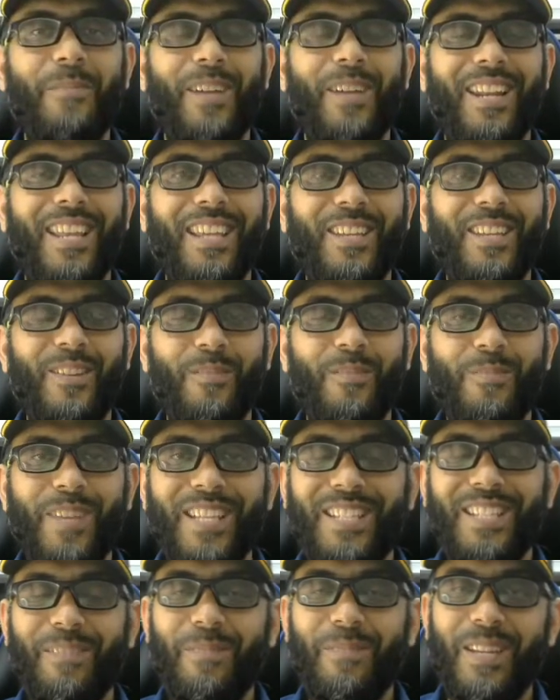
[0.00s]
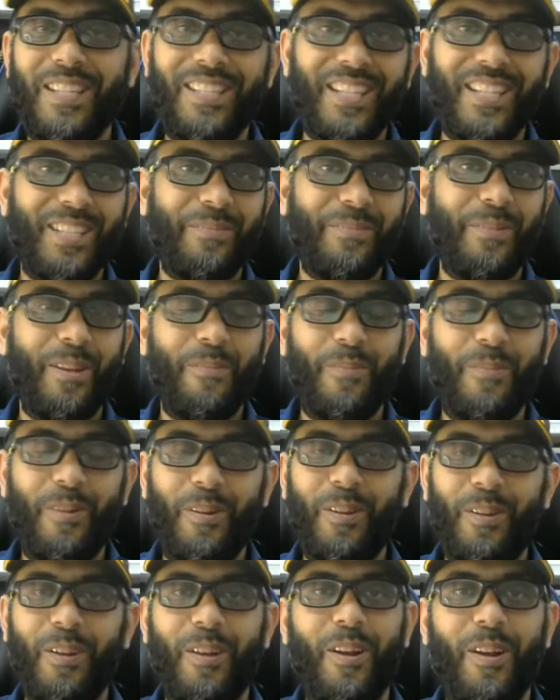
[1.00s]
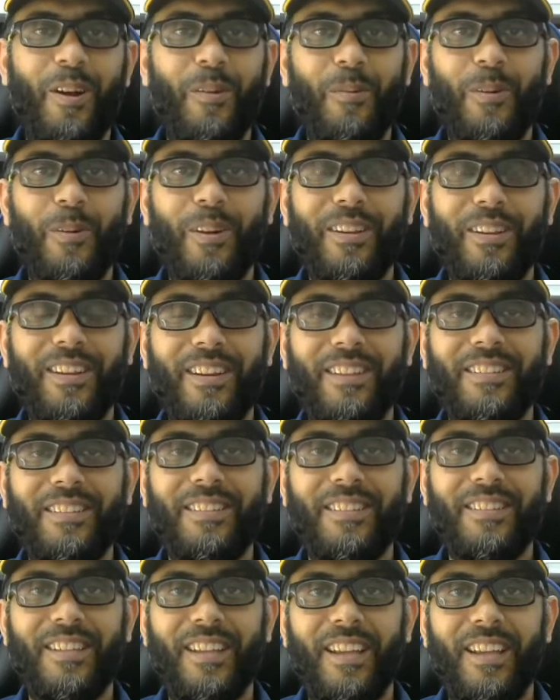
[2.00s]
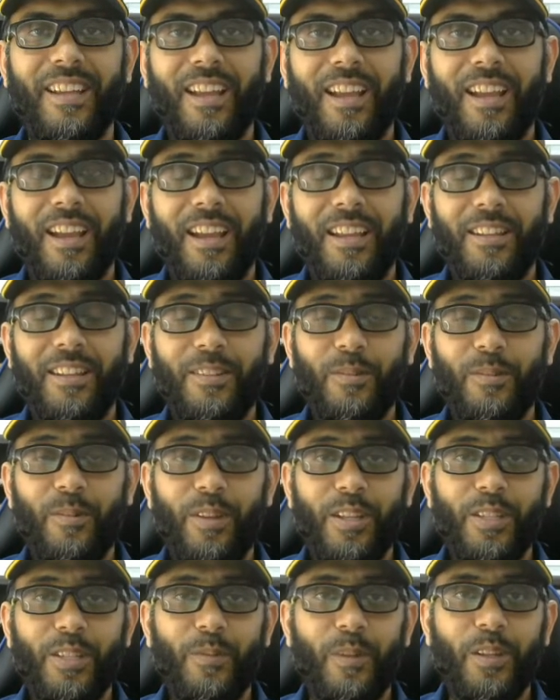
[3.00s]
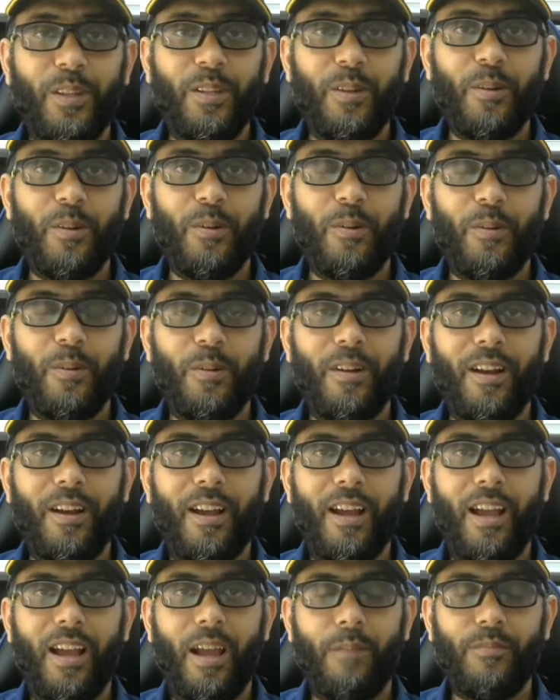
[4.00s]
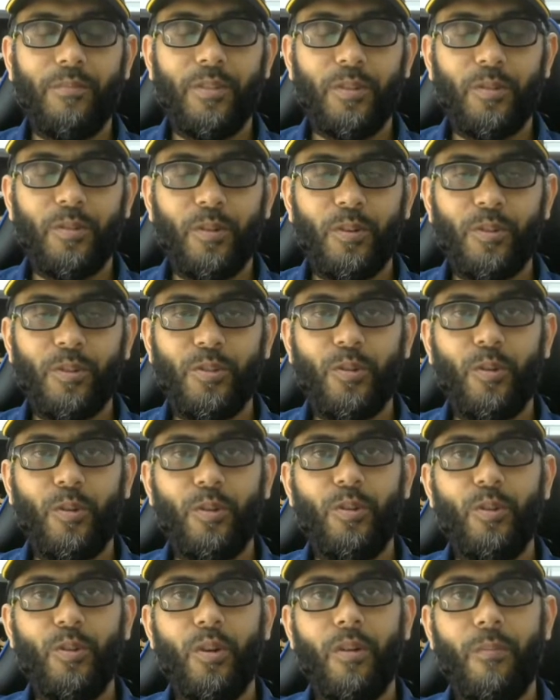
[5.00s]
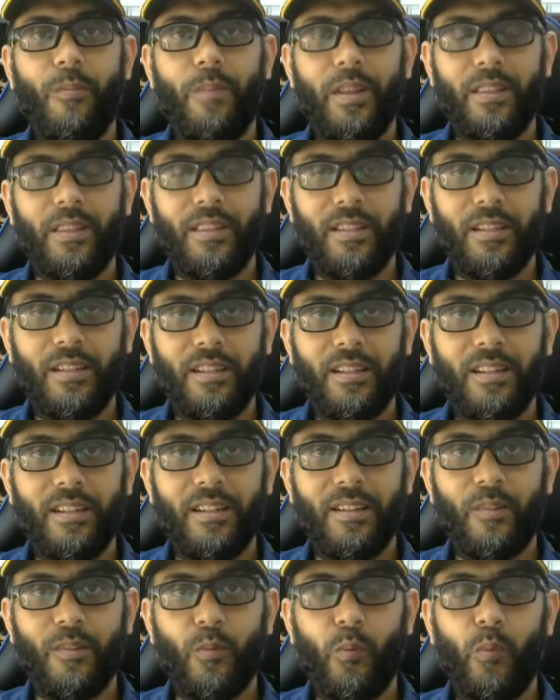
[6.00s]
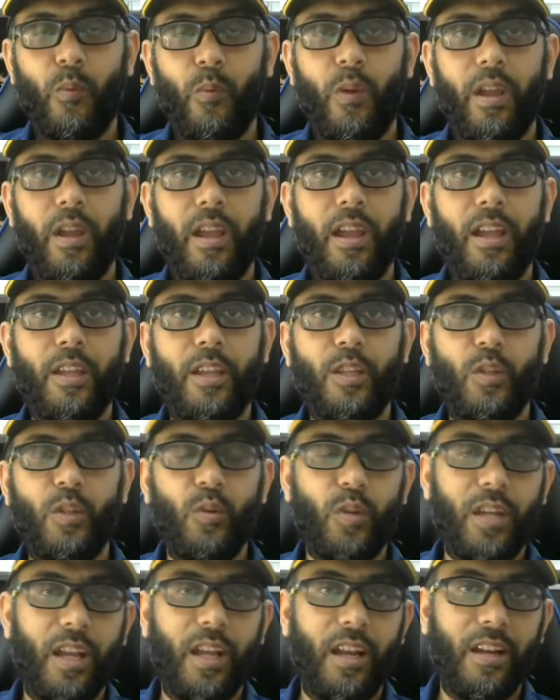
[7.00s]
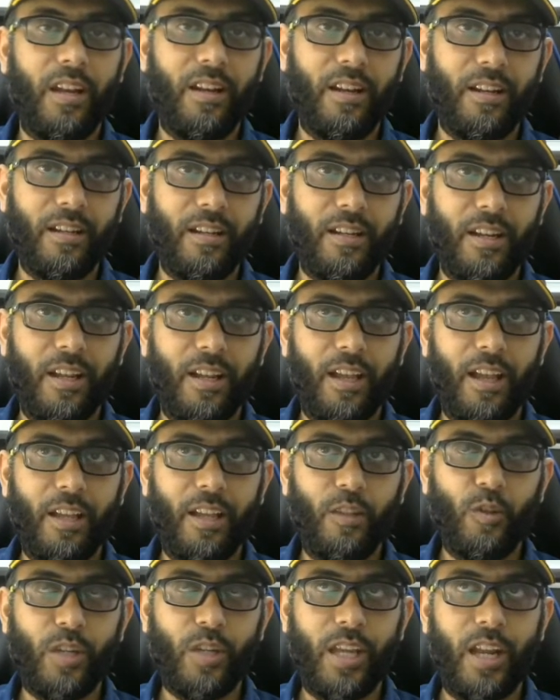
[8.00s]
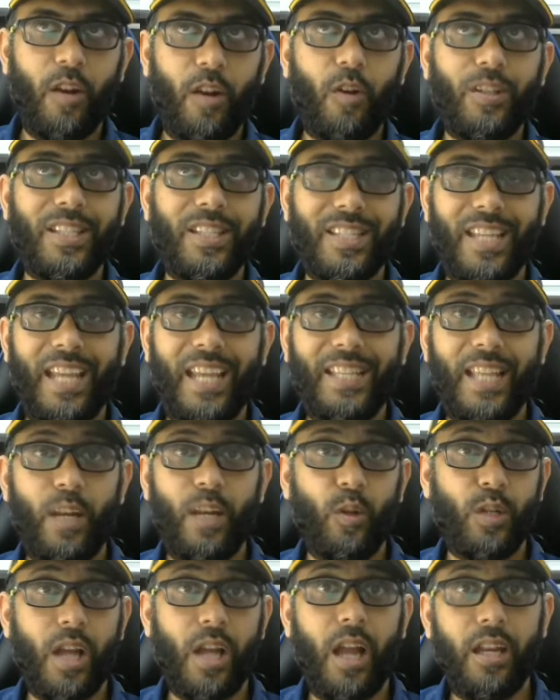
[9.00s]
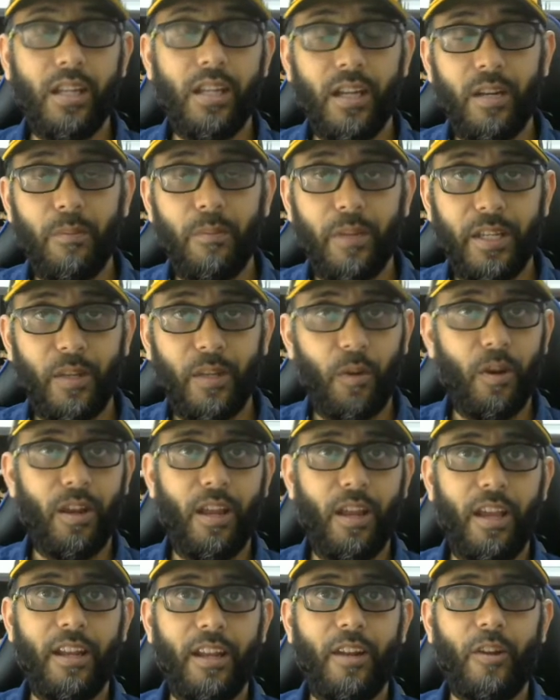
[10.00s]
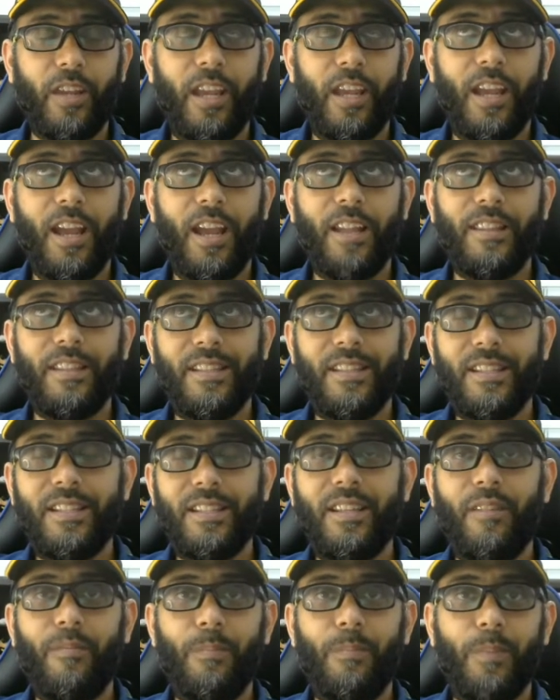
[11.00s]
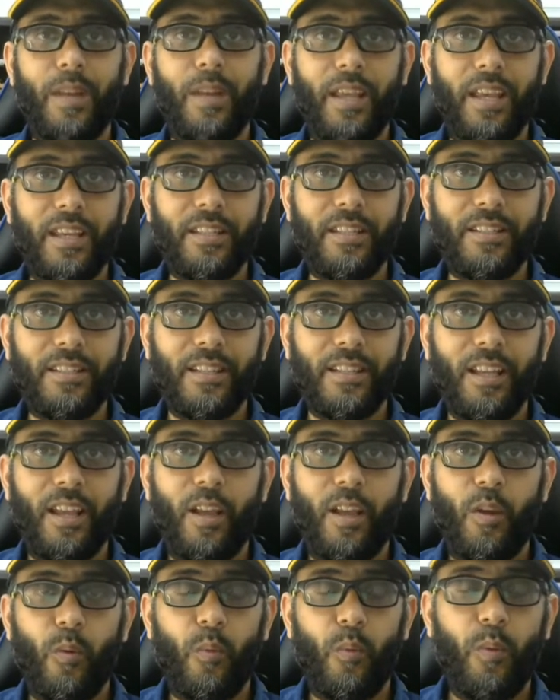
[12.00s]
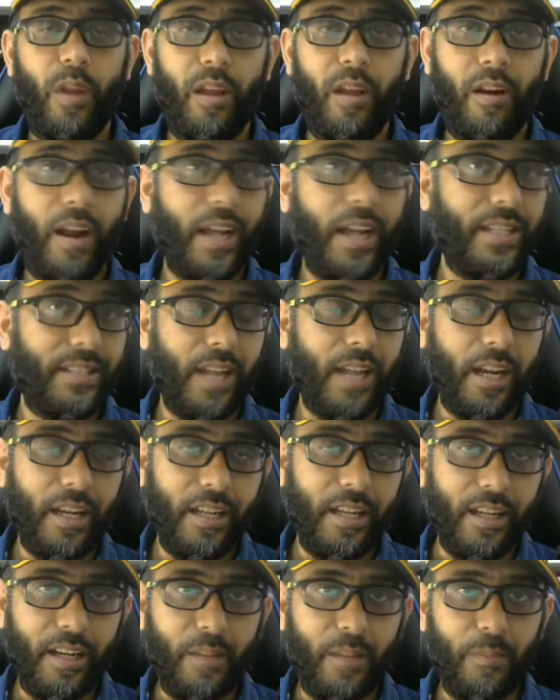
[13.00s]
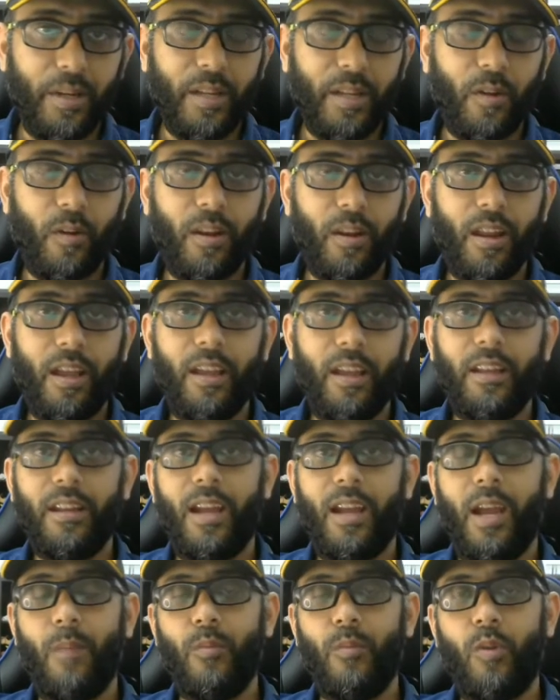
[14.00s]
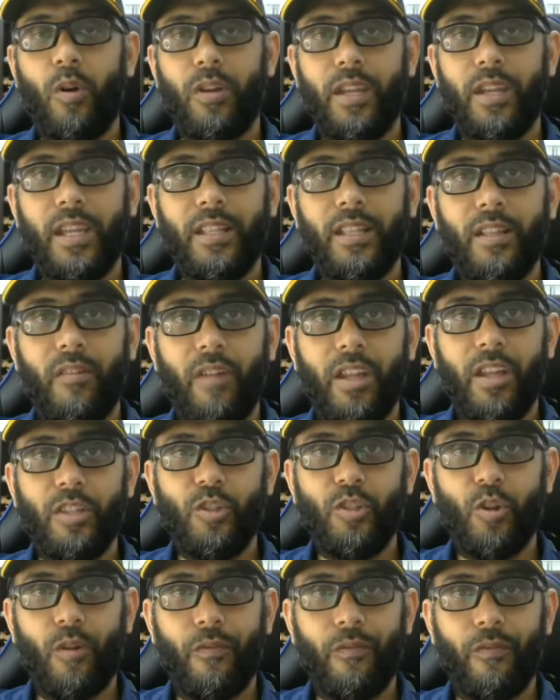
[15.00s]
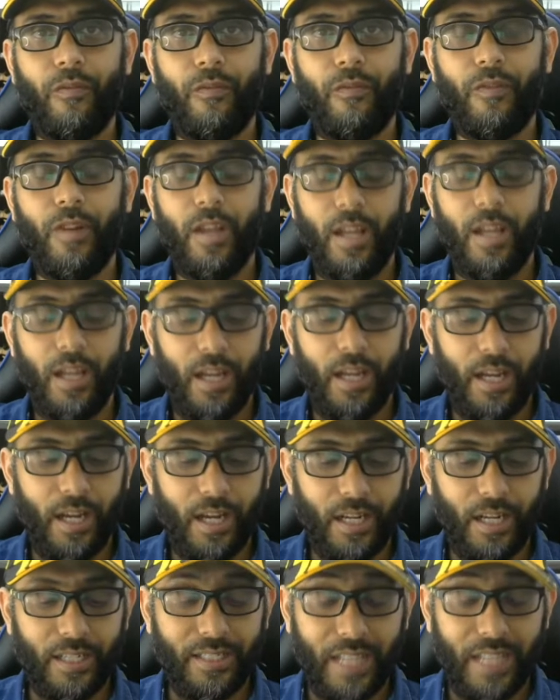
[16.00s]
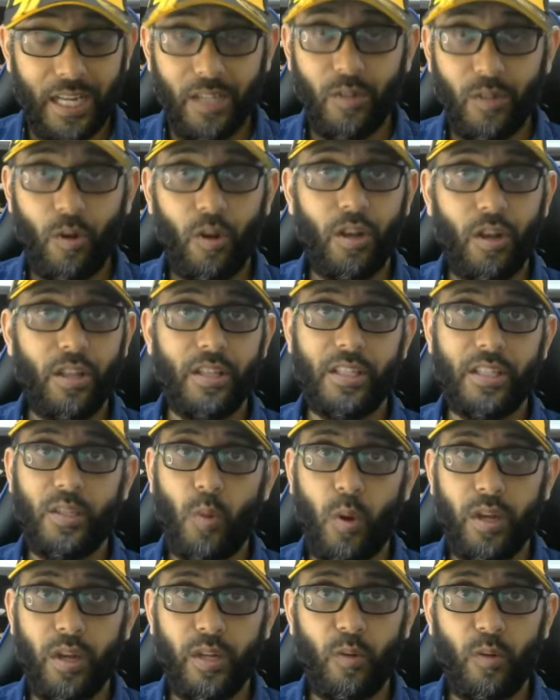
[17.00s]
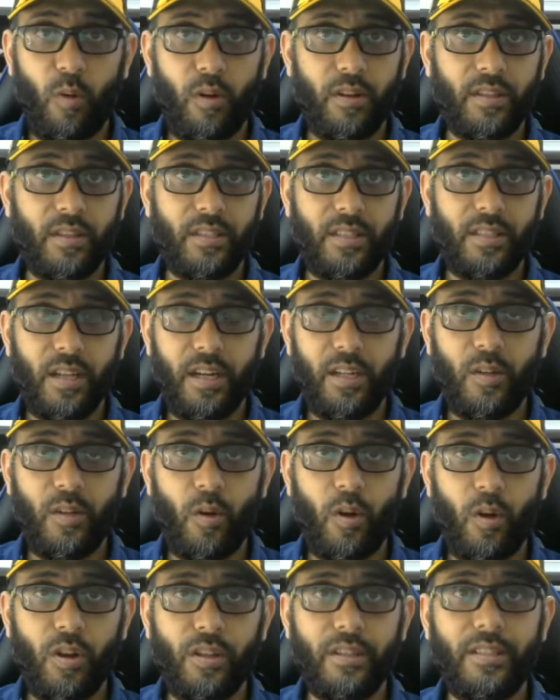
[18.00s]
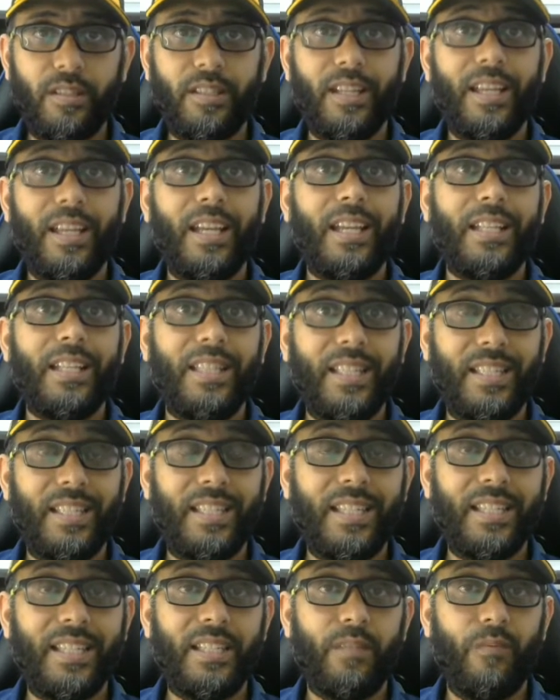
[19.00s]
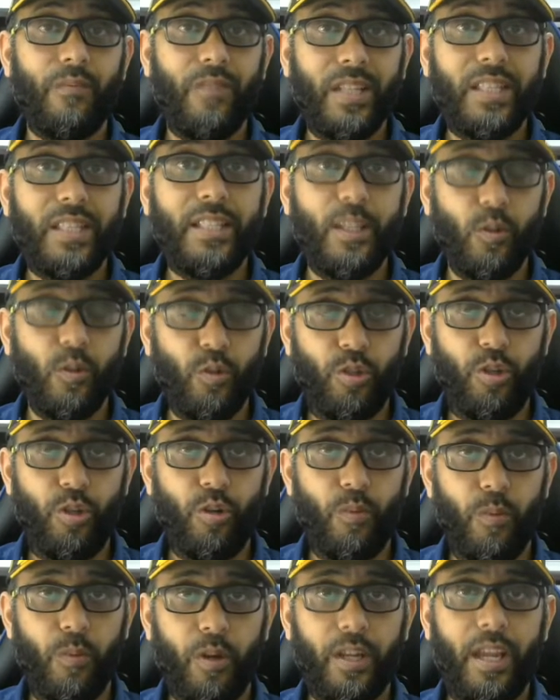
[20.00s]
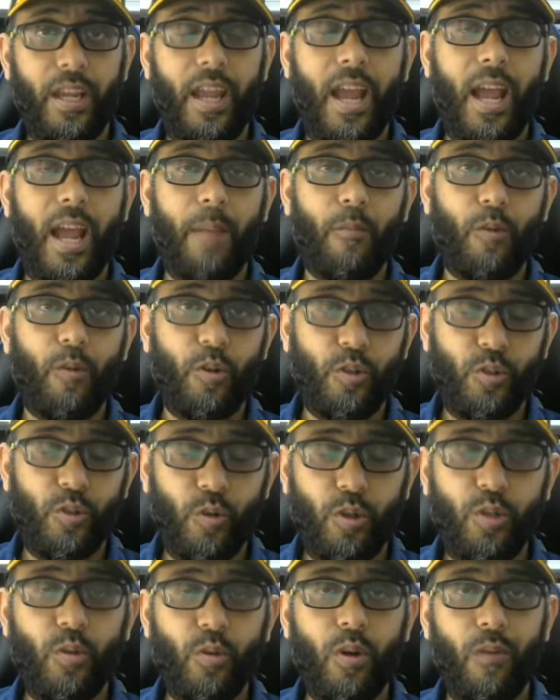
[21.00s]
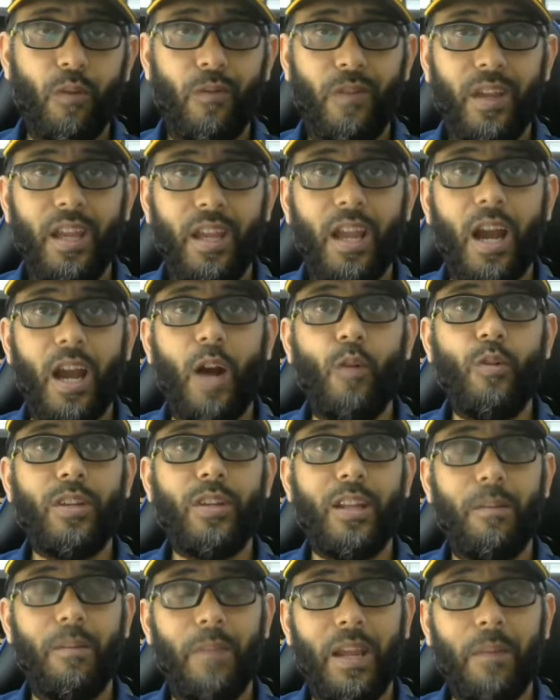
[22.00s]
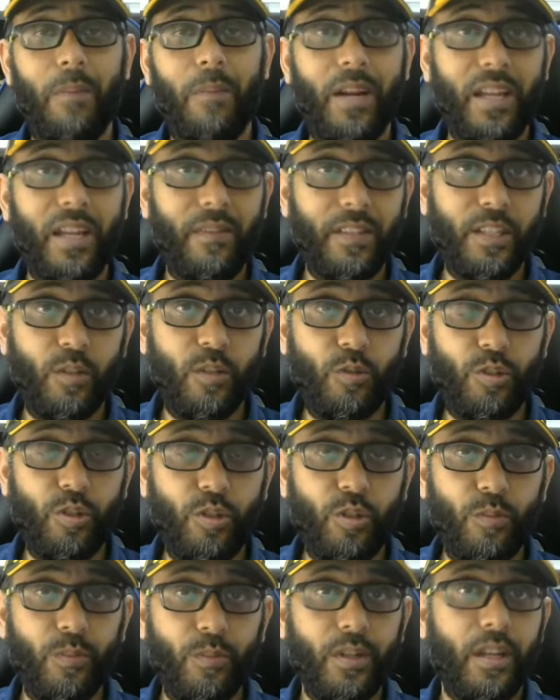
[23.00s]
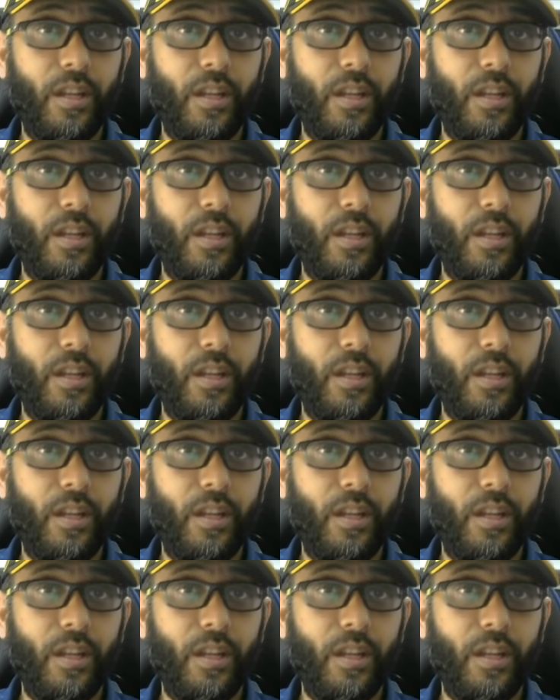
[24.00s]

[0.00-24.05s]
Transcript: alaikum, peace and blessings be upon you all. How are you guys? In today's video, I'm just going to show you a method where you cannot say that you can't earn money online. Okay, this is a place where I started earning money online. I'm talking in the range of $10, $20, $30. This is with YouTube. Okay, I'm going to show you a way how you can make money with YouTube,